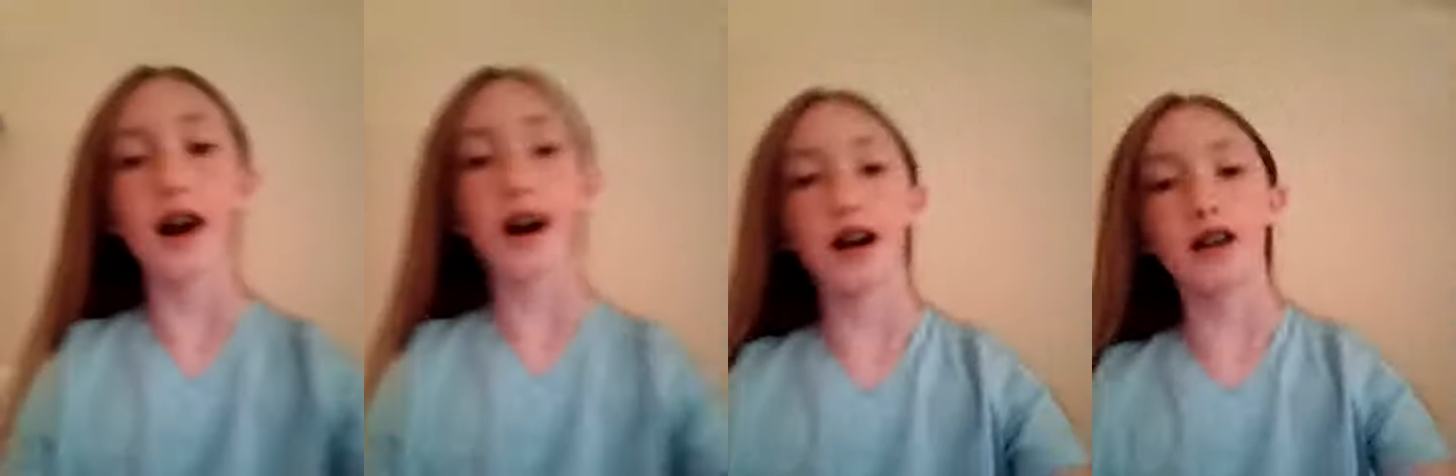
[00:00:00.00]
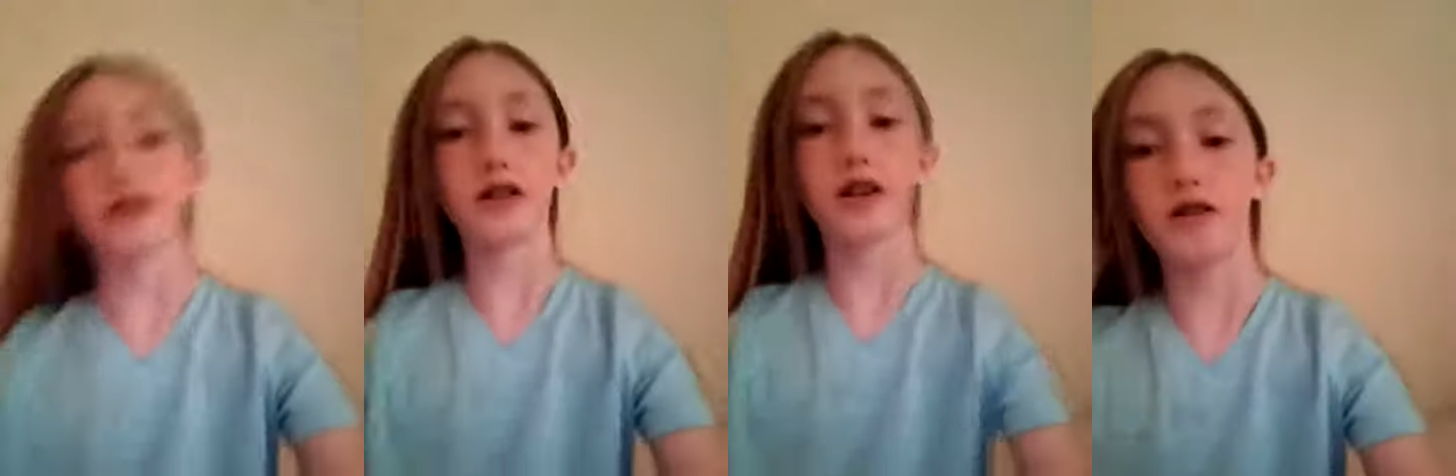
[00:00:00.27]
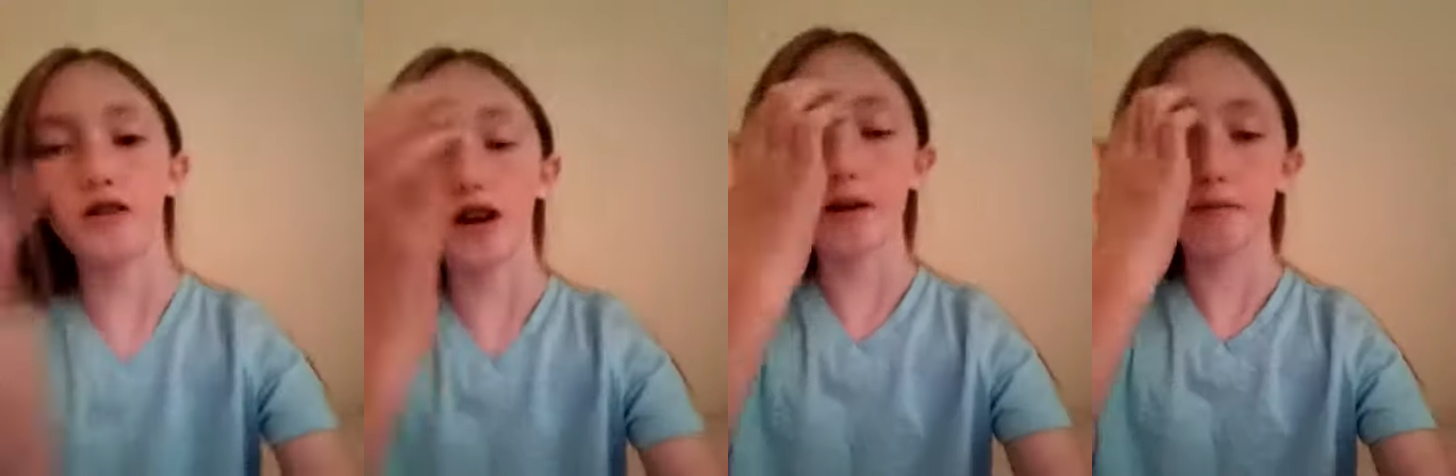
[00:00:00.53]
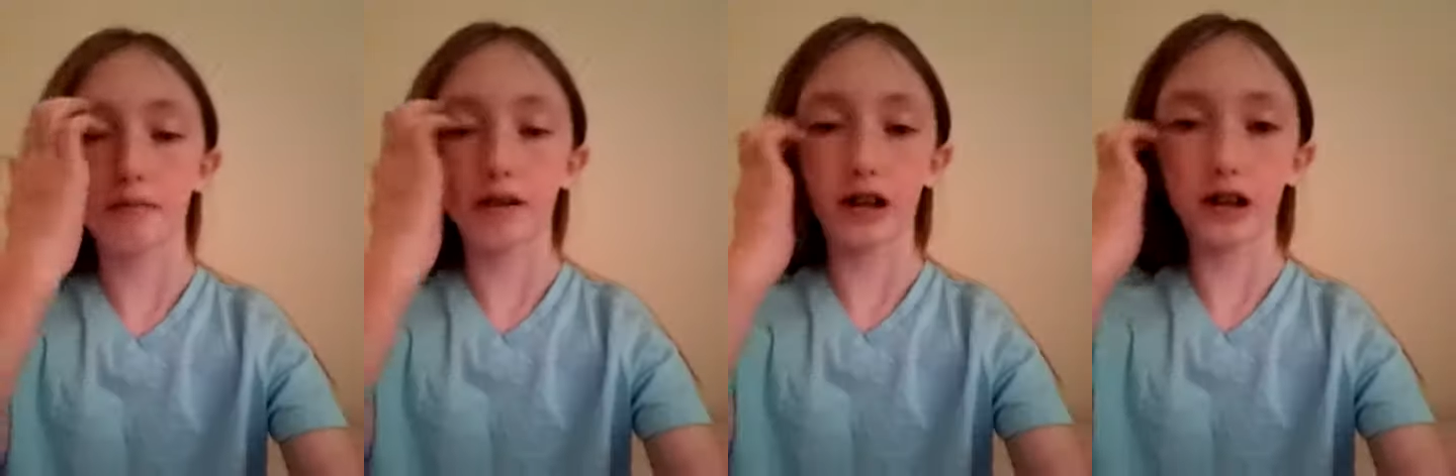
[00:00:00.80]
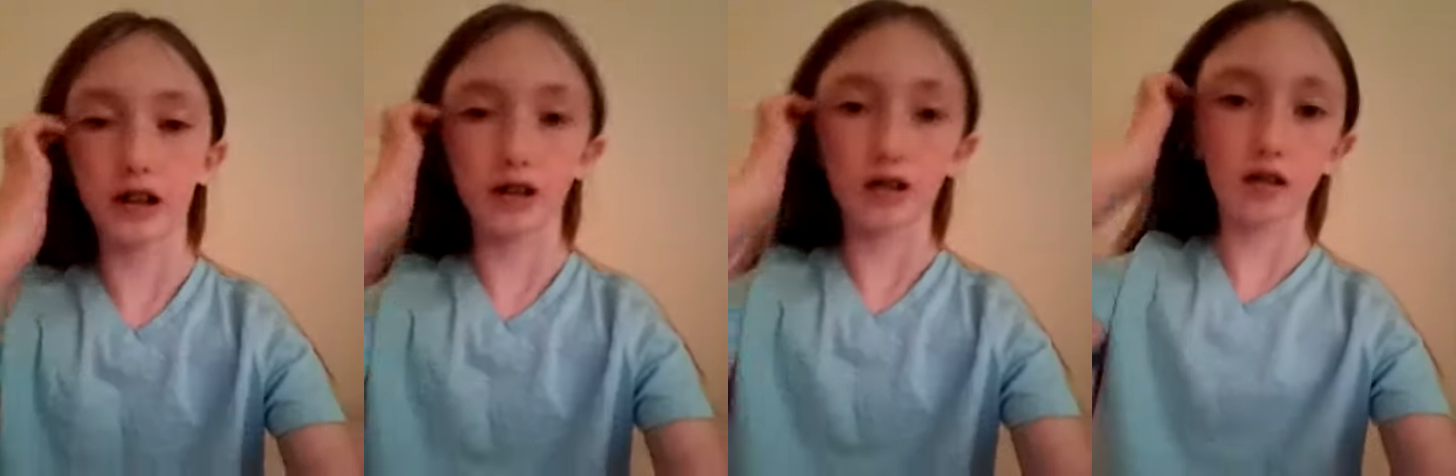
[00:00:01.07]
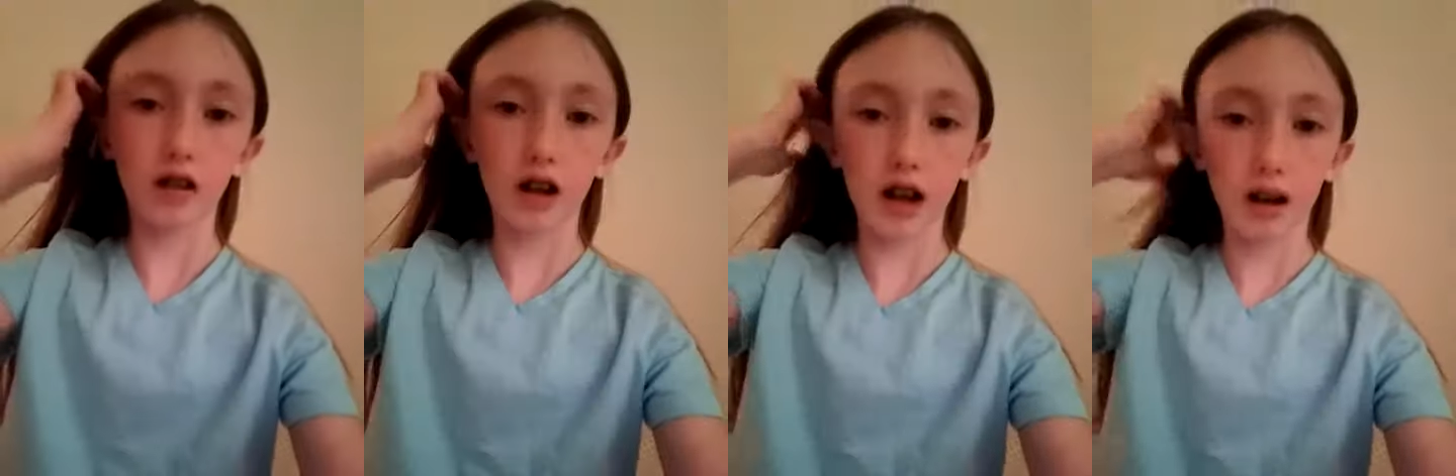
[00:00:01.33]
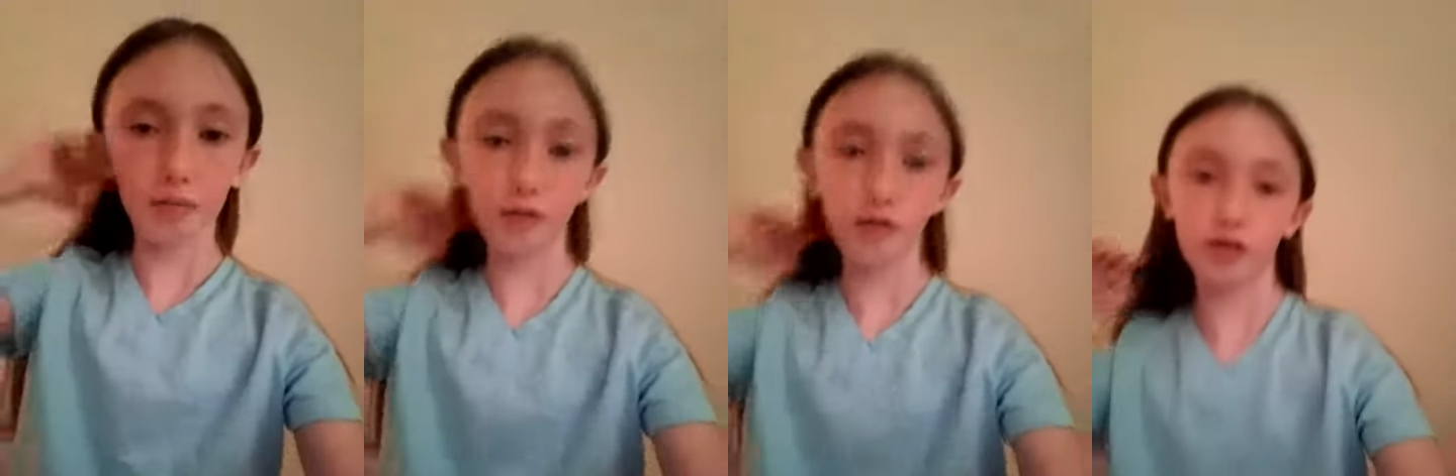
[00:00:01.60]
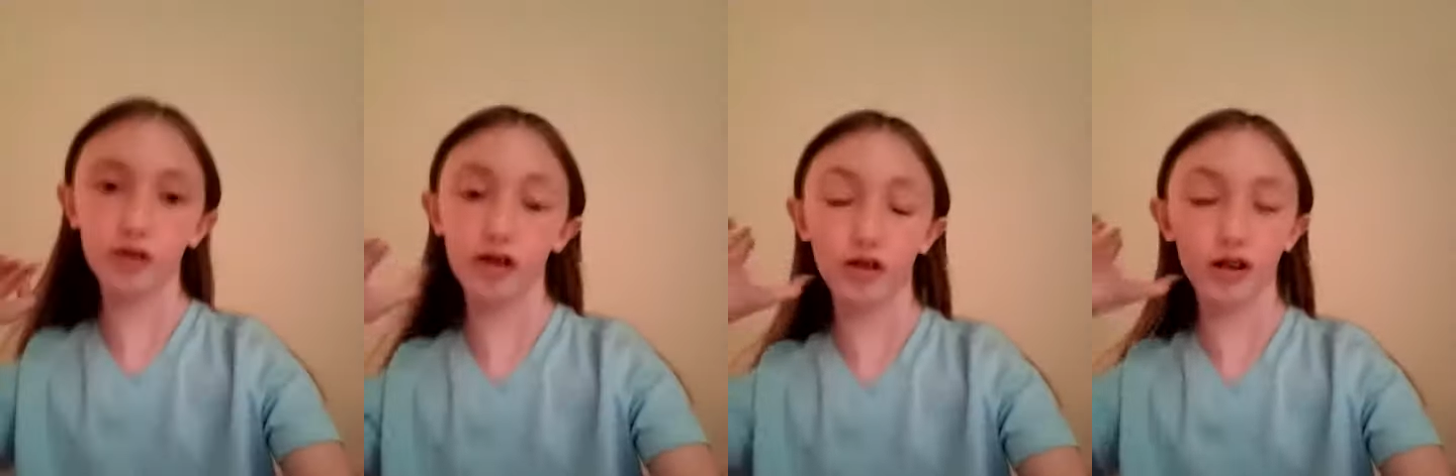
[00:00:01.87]
I don't know. I might. I'm
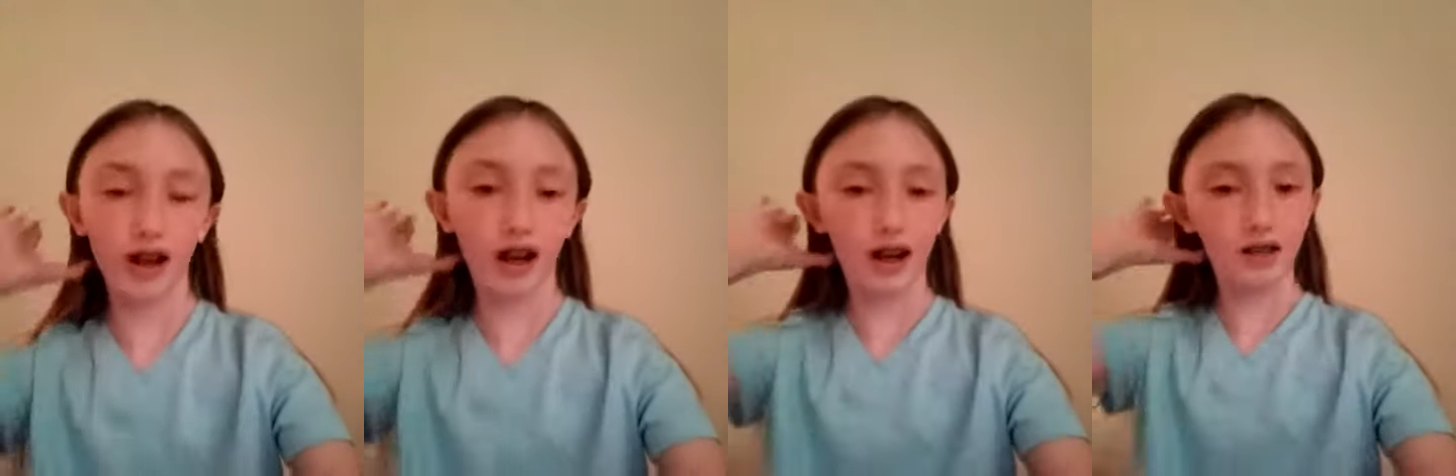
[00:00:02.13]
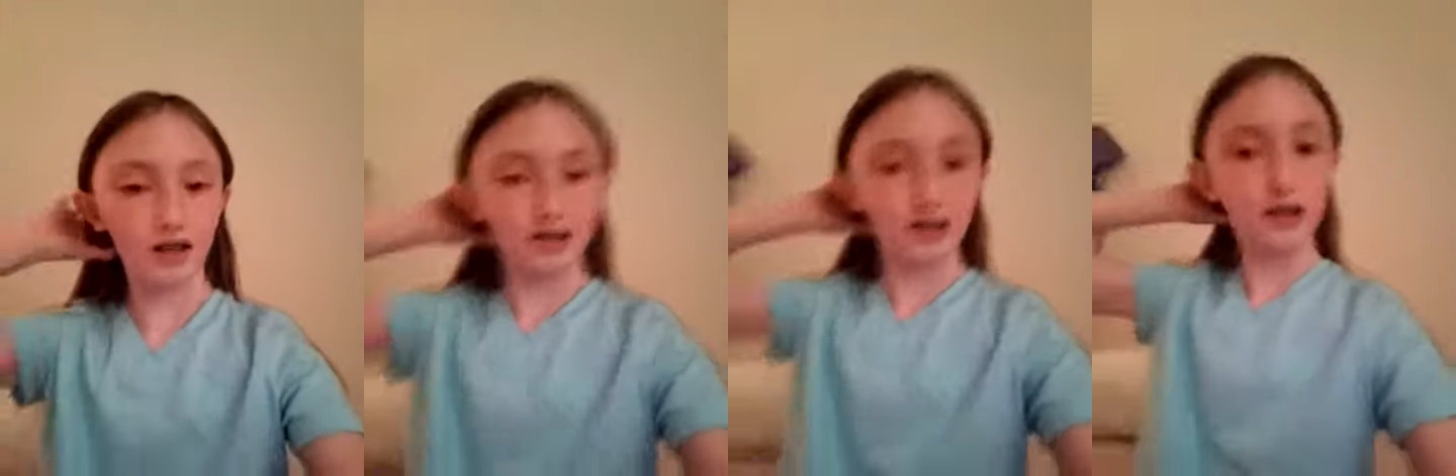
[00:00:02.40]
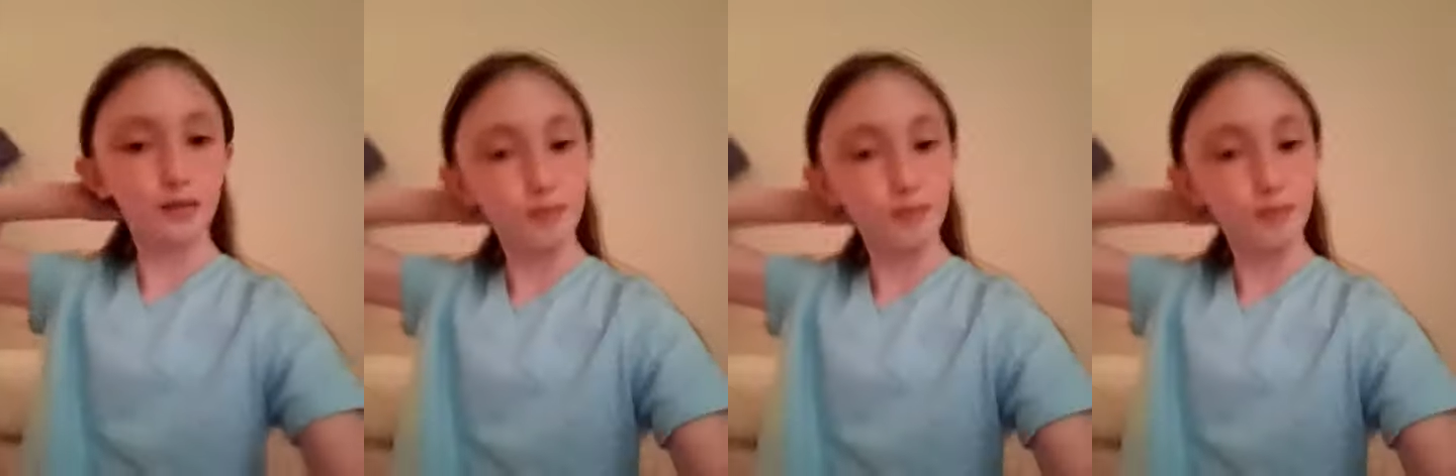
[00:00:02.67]
going to ask